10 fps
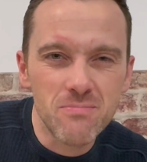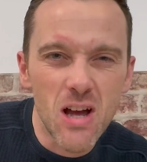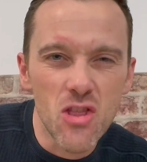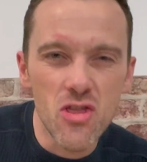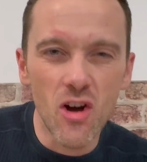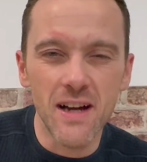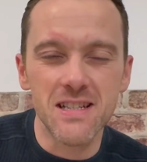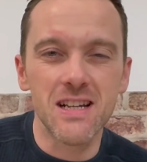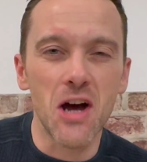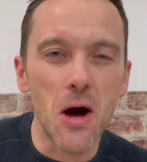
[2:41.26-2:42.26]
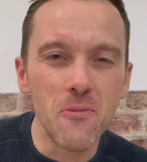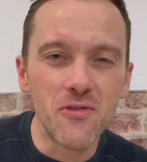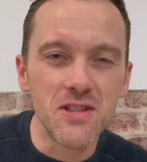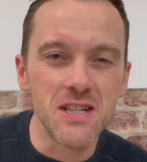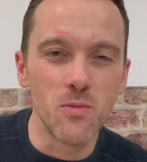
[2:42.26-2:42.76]
a nice,
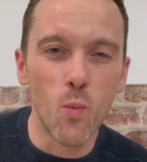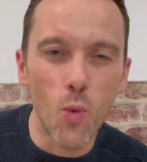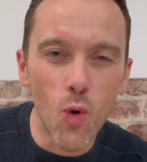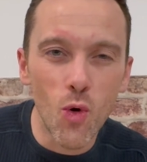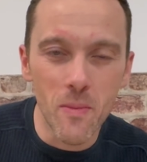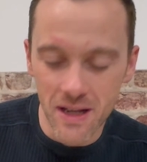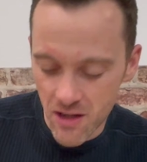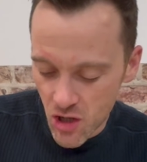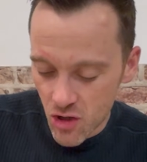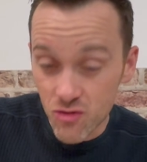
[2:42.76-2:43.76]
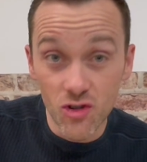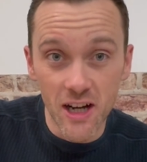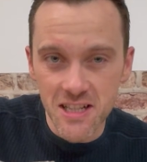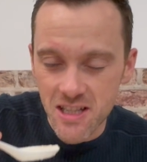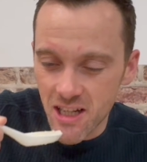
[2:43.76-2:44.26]
comforting, warming
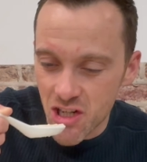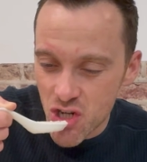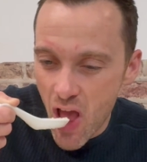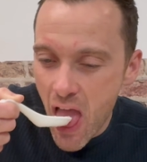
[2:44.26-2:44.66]
rice dish.